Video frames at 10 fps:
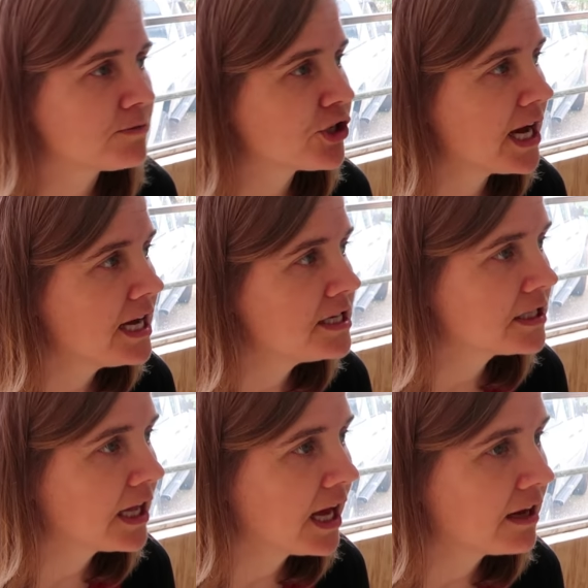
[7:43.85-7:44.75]
I'm trying
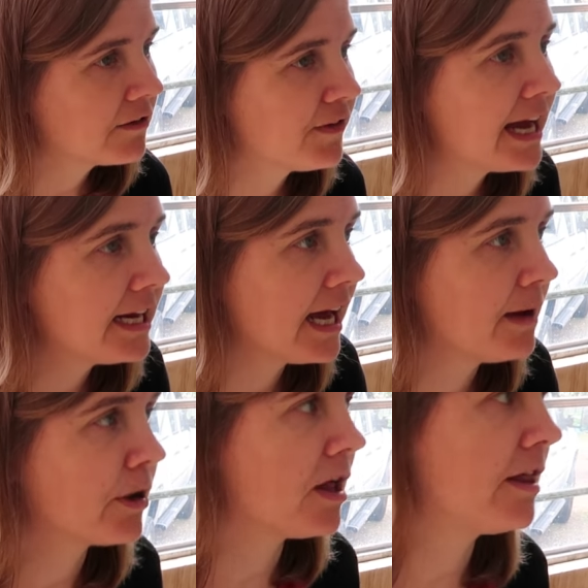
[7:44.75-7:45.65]
to like find a
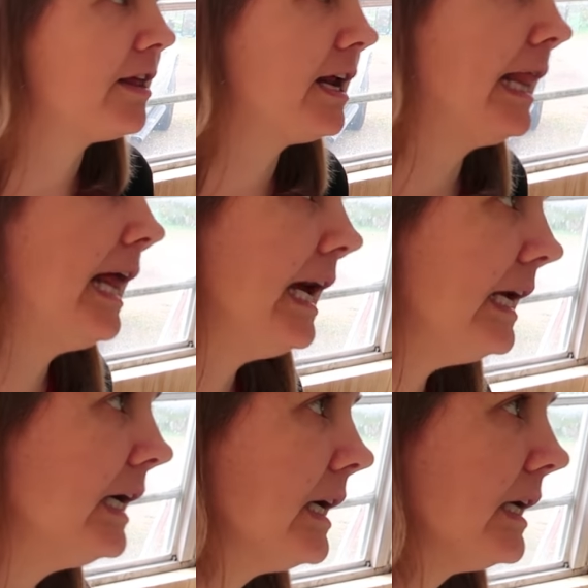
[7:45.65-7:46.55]
hemp cloth that I like.